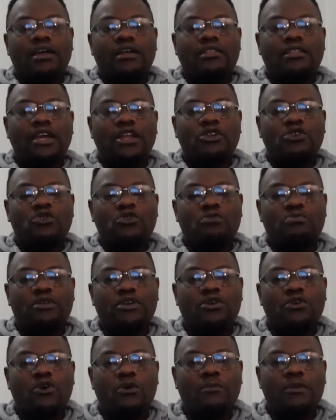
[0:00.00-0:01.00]
Then you'll be
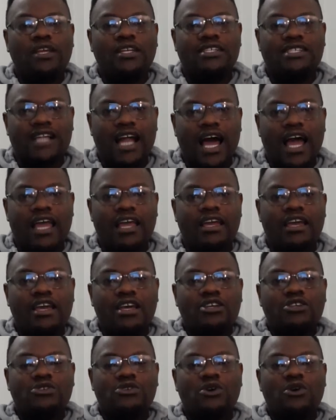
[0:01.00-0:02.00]
home and dry.
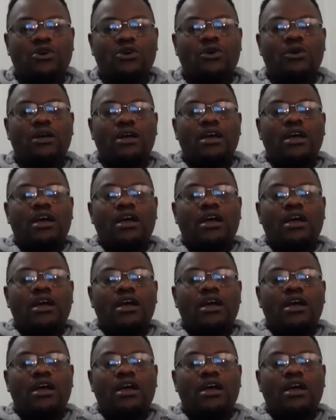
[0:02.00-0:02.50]
So